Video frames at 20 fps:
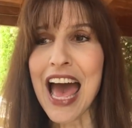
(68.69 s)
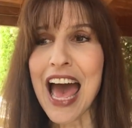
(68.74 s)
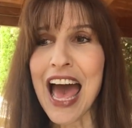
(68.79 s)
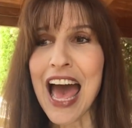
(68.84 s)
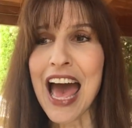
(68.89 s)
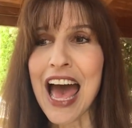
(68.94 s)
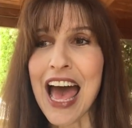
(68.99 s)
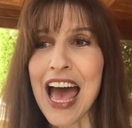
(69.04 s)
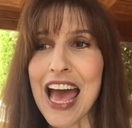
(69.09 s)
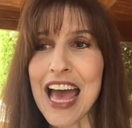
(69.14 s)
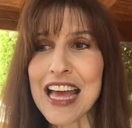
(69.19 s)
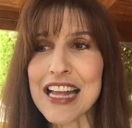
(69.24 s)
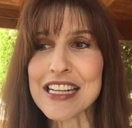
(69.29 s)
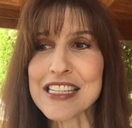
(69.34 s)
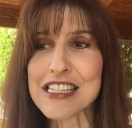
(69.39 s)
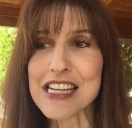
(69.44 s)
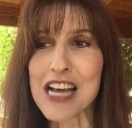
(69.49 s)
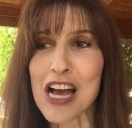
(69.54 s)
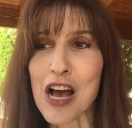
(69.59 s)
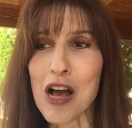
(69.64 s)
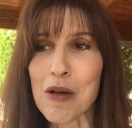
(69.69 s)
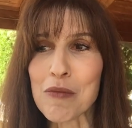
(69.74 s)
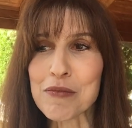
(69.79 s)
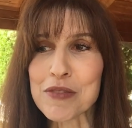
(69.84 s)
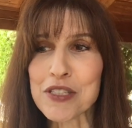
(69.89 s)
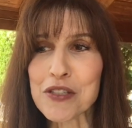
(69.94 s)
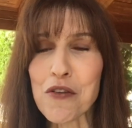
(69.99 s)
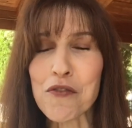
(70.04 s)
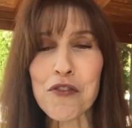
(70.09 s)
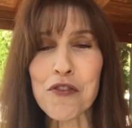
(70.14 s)
And
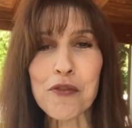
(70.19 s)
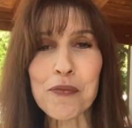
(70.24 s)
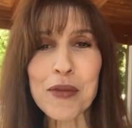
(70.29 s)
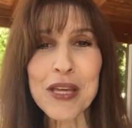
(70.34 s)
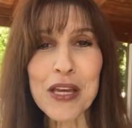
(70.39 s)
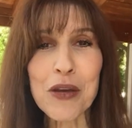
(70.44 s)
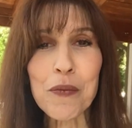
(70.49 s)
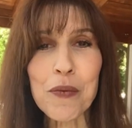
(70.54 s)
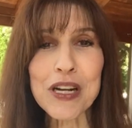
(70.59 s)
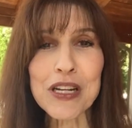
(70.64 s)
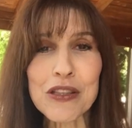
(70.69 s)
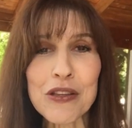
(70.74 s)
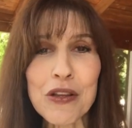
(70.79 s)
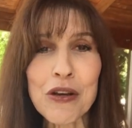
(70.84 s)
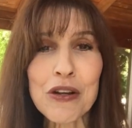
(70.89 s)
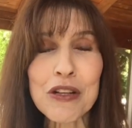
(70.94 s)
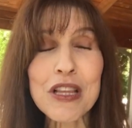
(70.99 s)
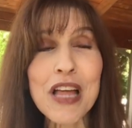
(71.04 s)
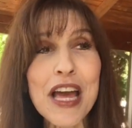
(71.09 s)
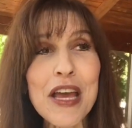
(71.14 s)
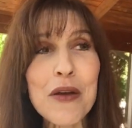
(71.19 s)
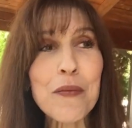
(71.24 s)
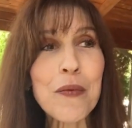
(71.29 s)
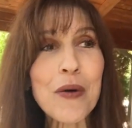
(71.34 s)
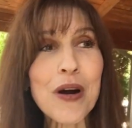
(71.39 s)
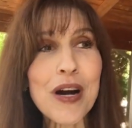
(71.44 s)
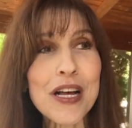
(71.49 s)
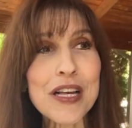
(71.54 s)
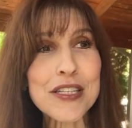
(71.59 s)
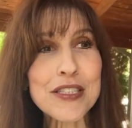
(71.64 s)
so for me, what it looked like
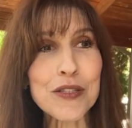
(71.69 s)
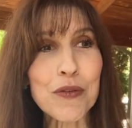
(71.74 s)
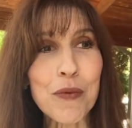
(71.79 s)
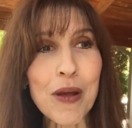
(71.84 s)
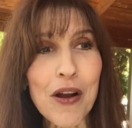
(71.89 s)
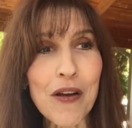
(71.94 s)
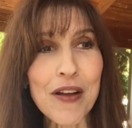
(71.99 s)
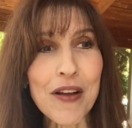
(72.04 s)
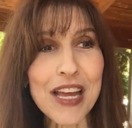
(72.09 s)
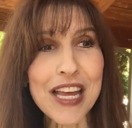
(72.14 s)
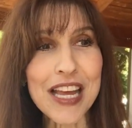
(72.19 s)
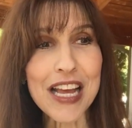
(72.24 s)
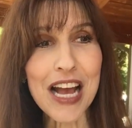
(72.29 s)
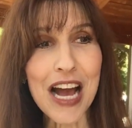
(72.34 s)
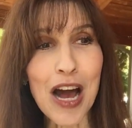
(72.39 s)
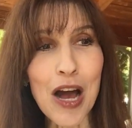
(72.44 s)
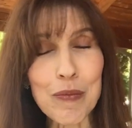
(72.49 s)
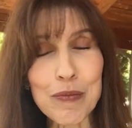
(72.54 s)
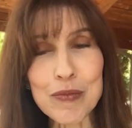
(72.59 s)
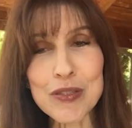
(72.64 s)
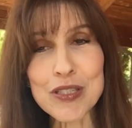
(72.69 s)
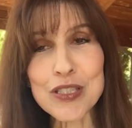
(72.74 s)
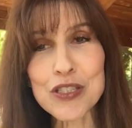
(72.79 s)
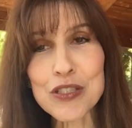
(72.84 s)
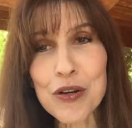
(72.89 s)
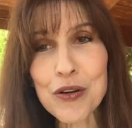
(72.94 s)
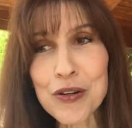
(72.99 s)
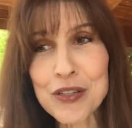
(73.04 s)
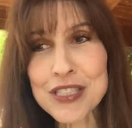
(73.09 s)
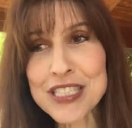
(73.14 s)
was wearing
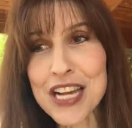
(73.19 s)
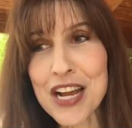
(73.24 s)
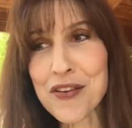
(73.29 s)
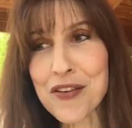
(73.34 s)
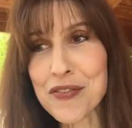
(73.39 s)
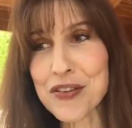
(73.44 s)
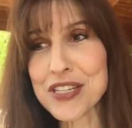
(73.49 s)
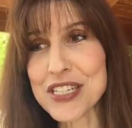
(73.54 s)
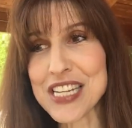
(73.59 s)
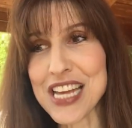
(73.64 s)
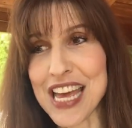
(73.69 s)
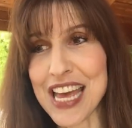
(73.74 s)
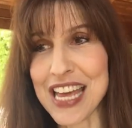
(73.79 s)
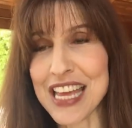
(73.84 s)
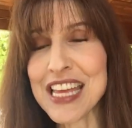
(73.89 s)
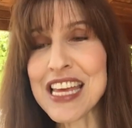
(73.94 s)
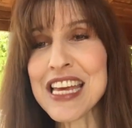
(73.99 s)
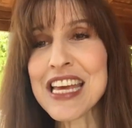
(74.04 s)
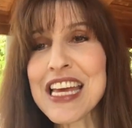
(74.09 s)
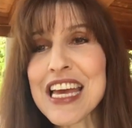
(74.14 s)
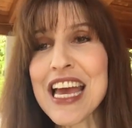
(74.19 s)
skirts every day.